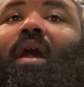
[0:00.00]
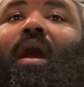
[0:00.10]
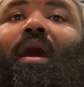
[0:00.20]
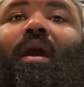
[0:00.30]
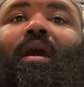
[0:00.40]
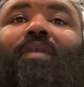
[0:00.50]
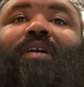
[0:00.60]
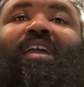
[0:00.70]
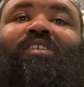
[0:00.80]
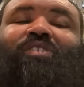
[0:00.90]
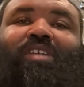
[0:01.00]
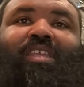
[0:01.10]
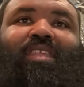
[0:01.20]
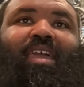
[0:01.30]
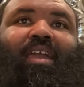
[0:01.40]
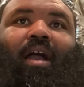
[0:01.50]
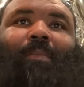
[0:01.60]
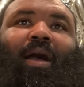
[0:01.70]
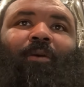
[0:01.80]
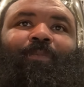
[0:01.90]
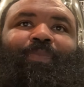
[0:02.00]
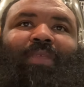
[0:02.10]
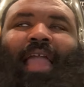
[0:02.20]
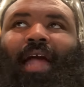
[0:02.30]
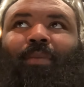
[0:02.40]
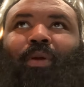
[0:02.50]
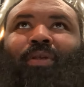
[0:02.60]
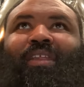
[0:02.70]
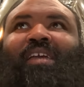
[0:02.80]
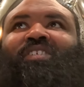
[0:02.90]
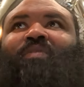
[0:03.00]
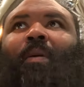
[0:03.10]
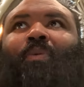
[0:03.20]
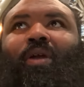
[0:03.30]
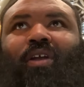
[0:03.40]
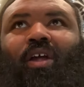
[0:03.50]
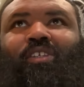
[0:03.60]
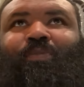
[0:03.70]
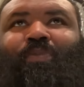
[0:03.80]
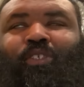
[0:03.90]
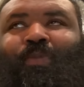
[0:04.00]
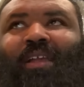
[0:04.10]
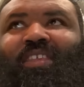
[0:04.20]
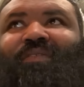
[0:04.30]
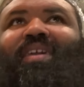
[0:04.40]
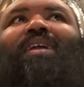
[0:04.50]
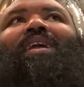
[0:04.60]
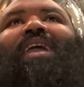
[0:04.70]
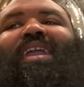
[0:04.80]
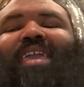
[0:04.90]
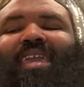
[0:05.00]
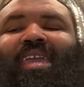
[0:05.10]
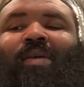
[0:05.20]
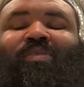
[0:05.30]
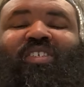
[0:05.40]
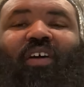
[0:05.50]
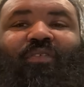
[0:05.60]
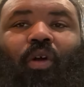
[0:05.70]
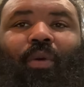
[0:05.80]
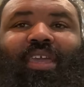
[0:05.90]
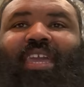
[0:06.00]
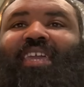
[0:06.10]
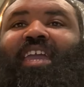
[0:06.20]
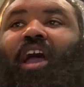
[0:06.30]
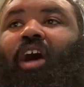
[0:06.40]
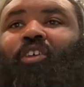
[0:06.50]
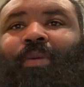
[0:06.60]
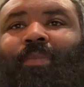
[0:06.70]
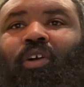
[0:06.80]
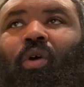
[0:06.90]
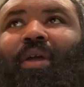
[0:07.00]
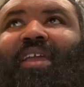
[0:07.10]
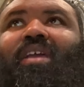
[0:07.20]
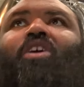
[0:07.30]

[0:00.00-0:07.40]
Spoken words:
The interesting thing about Halliburton is, from a point guard's perspective, he can get himself going, he can get other people going,